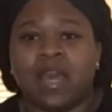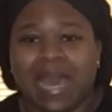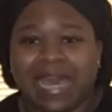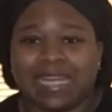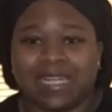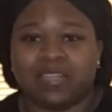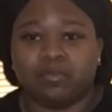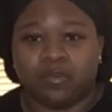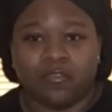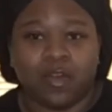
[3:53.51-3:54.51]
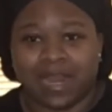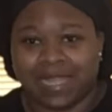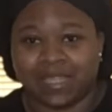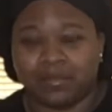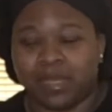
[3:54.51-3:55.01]
how they looked before I
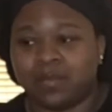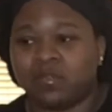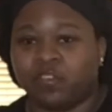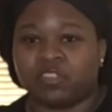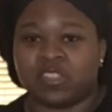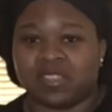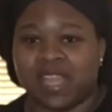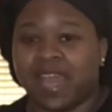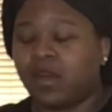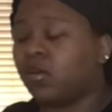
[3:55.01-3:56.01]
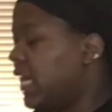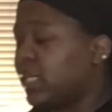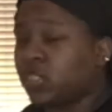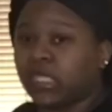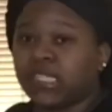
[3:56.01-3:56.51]
got them hemmed versus now. Yeah,
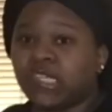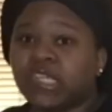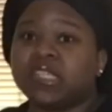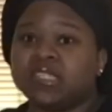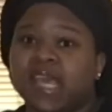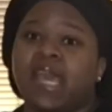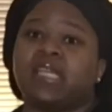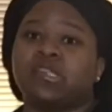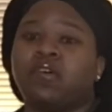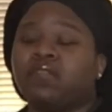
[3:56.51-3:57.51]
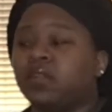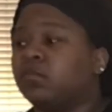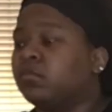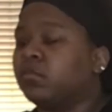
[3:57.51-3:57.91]
so they took the tags off of them.